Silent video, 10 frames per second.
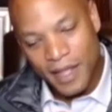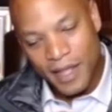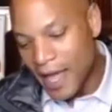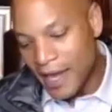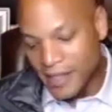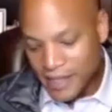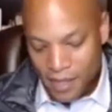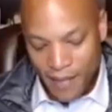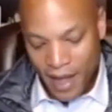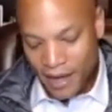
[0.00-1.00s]
And I think
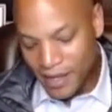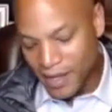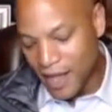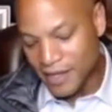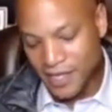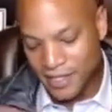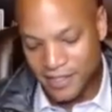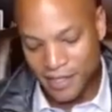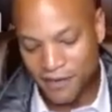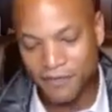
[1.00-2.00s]
about it in
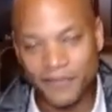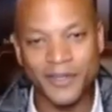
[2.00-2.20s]
context of,